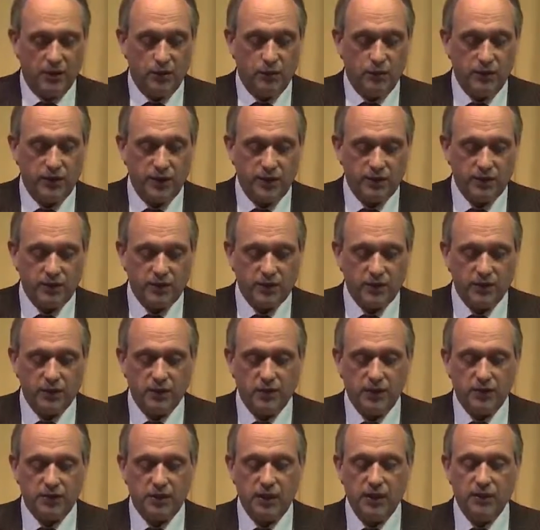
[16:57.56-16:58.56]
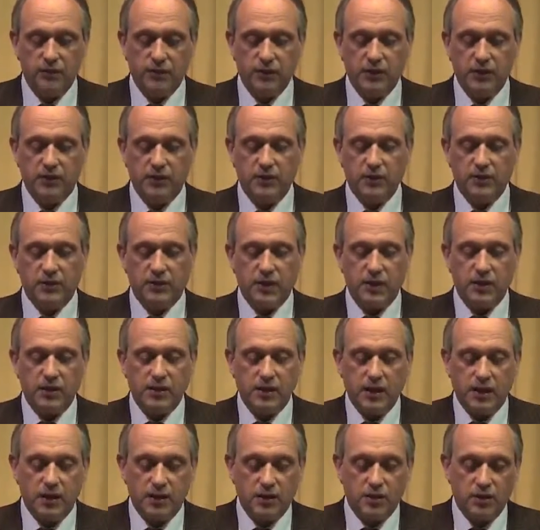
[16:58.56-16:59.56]
You will then see that even in this day
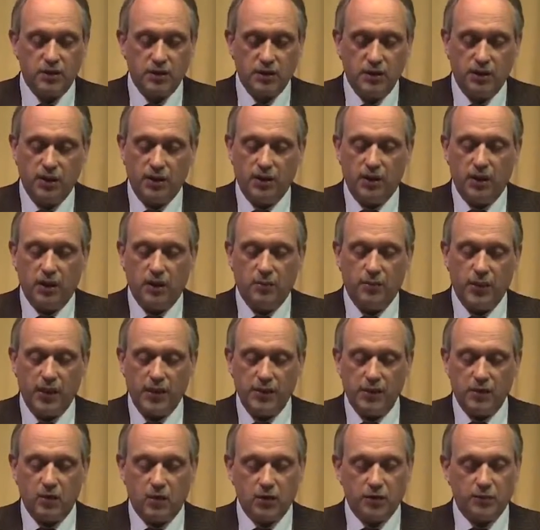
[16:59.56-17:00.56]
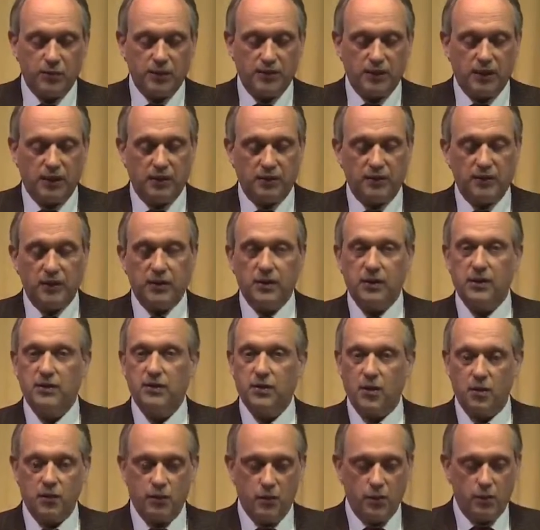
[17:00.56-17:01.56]
and age, Albanian hospitality
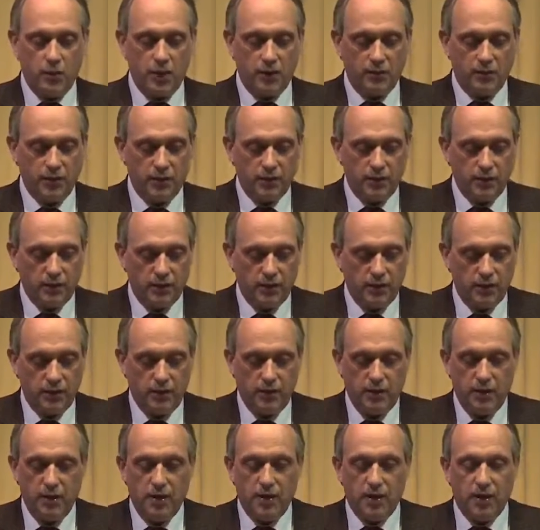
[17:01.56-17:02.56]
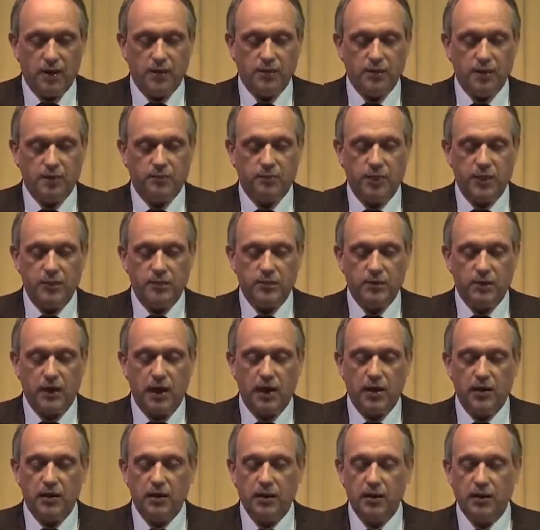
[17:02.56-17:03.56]
is overwhelming and that people
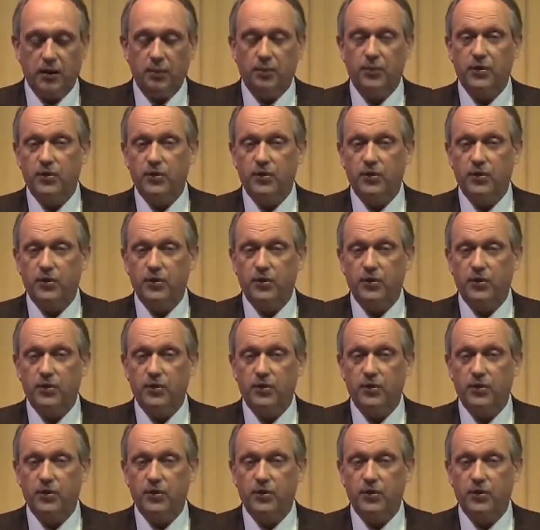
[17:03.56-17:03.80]
highly